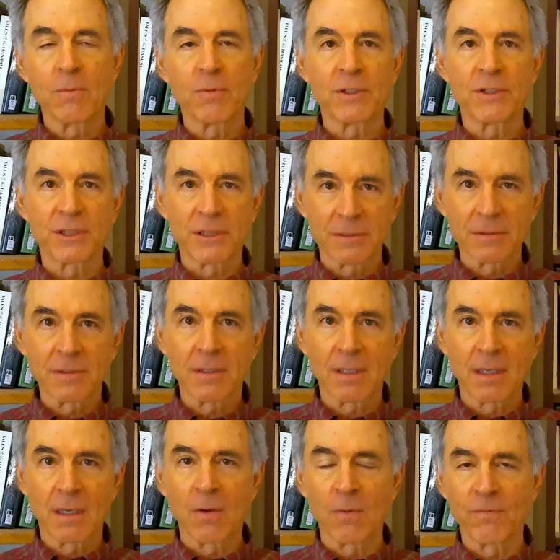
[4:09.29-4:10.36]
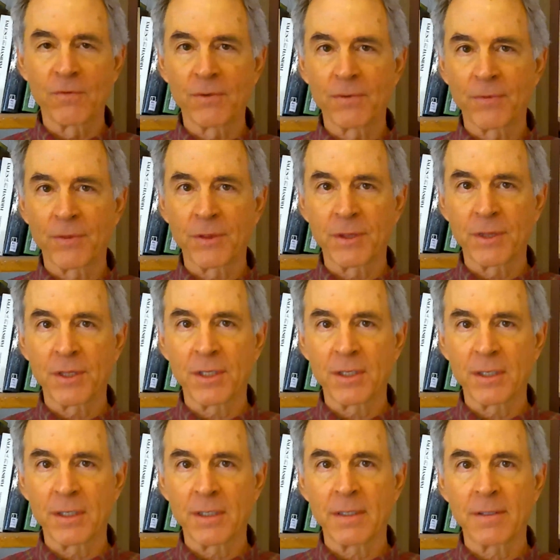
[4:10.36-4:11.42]
which over
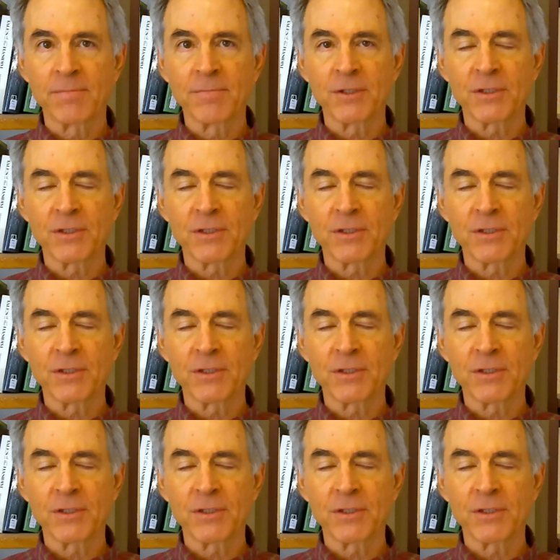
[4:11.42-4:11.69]
the